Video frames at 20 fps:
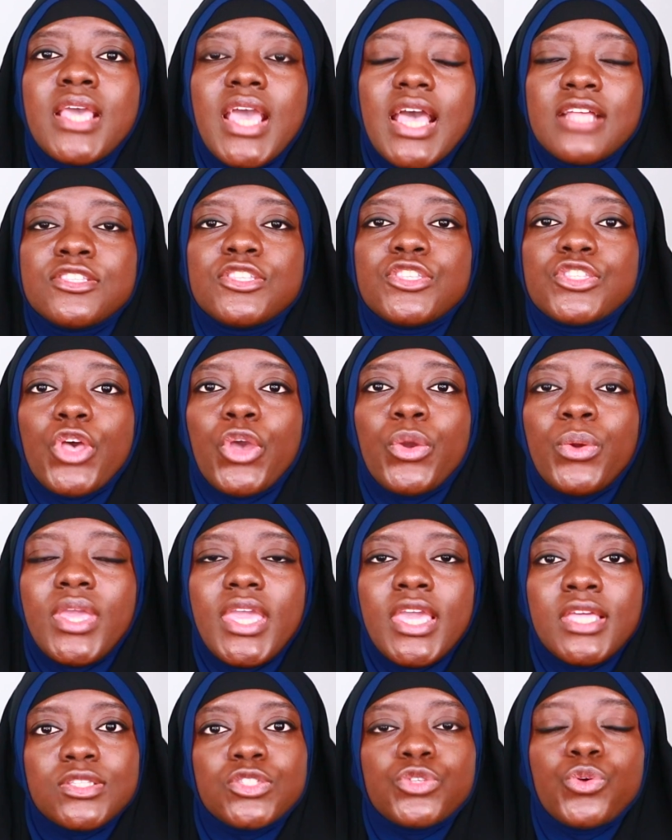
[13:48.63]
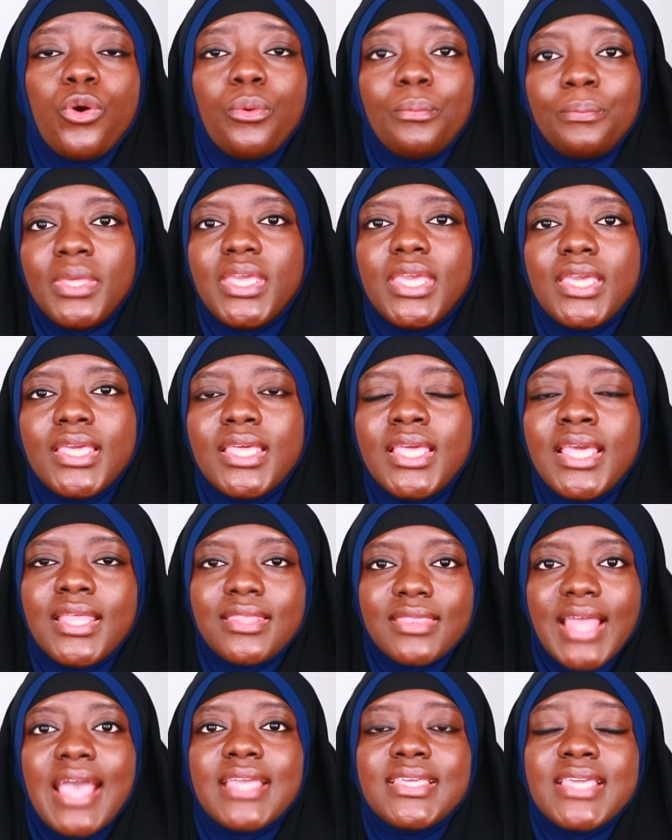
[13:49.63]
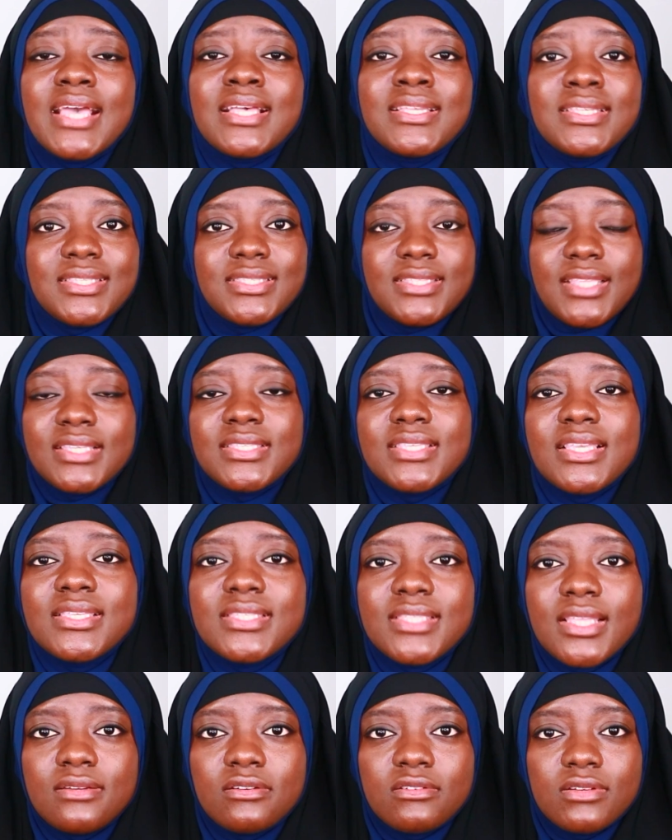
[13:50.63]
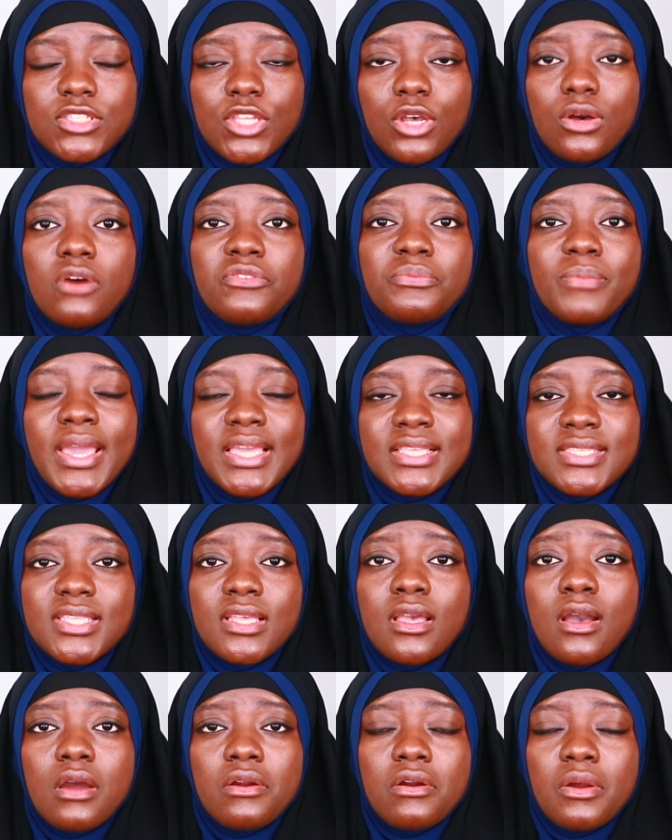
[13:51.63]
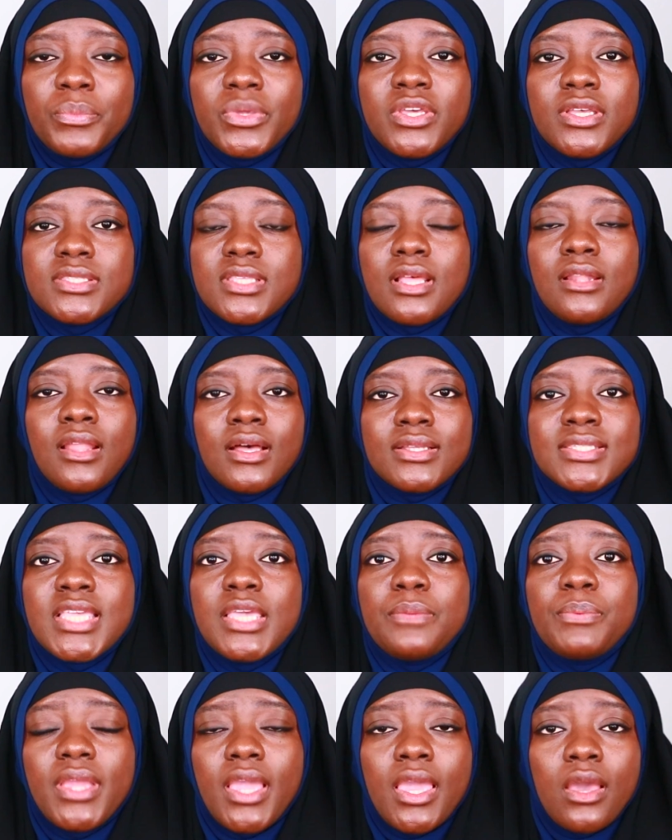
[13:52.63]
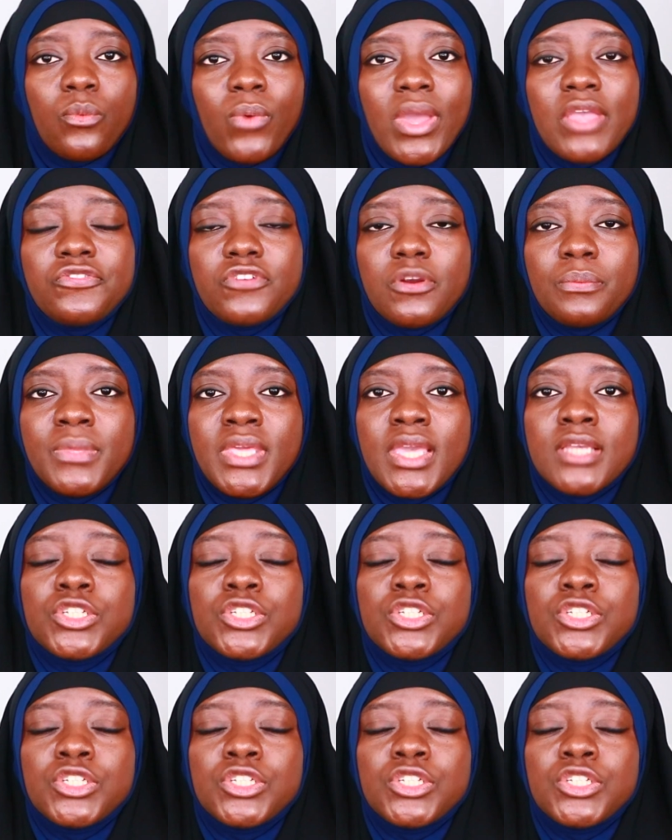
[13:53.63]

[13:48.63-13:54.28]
And so it taught me that yes, this is the result of my Istikhara, because Allah's keeping it away from me,